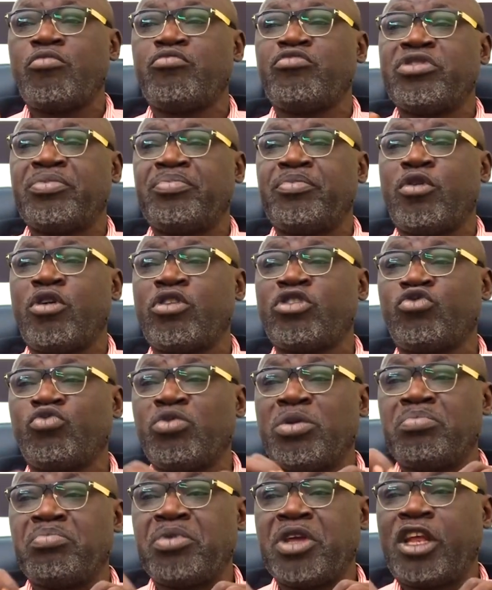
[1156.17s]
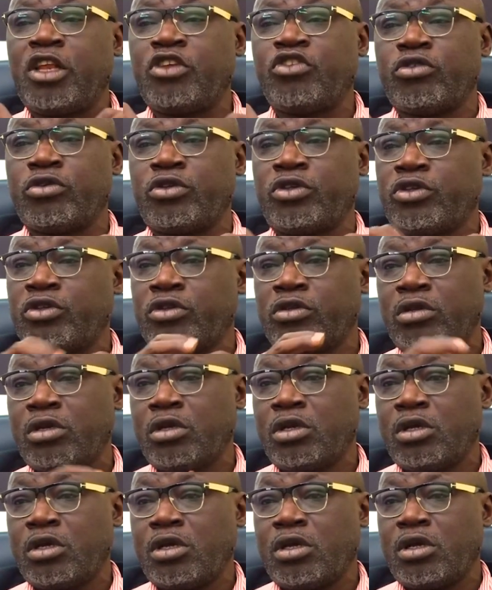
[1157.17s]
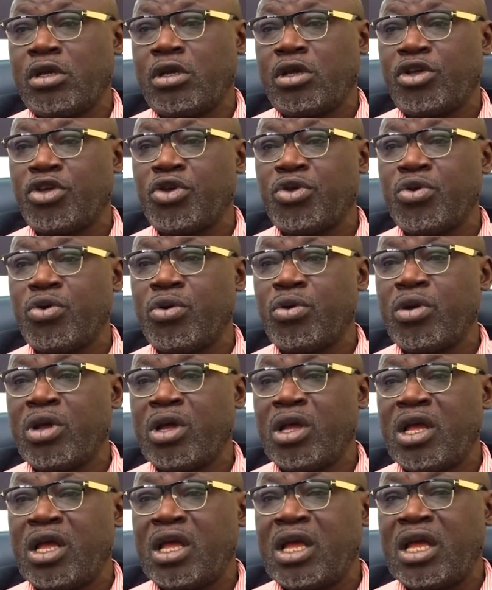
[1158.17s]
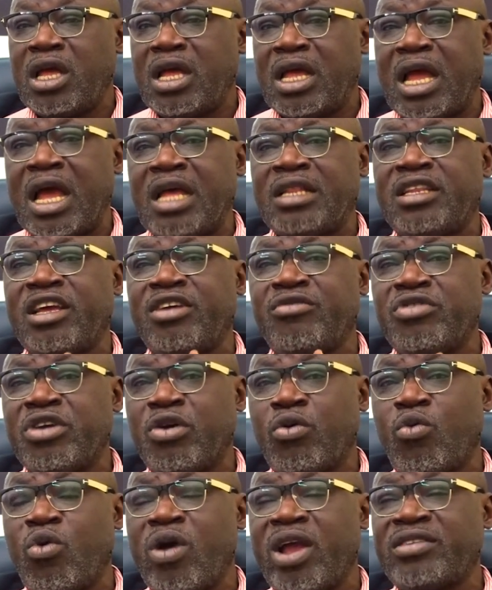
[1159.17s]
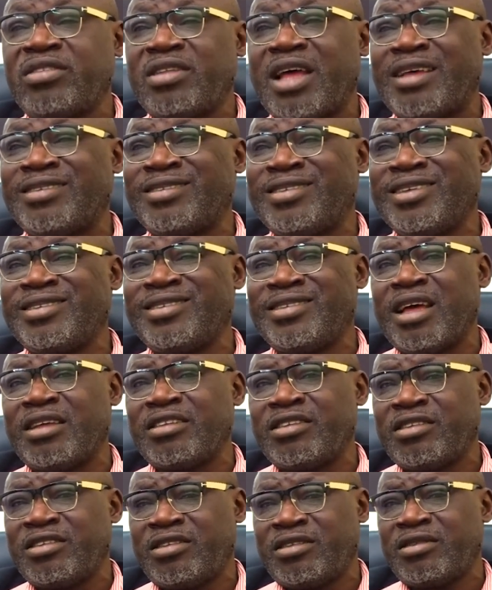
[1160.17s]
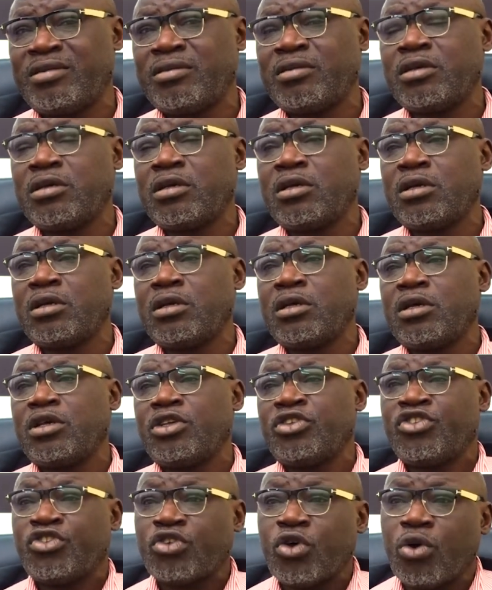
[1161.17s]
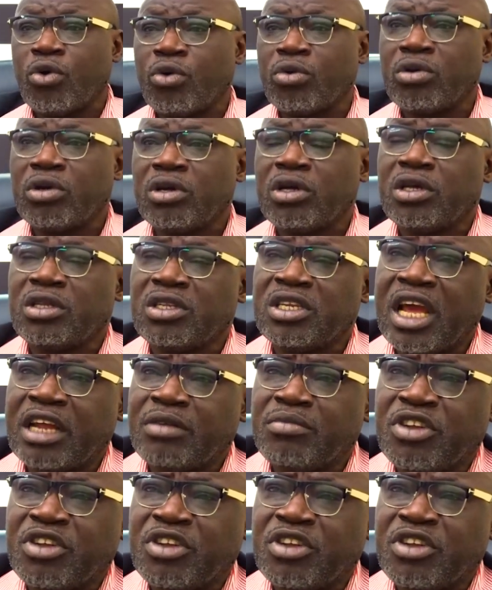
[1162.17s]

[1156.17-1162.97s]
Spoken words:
bring up reports with pictures, you know, and then request assistance. So,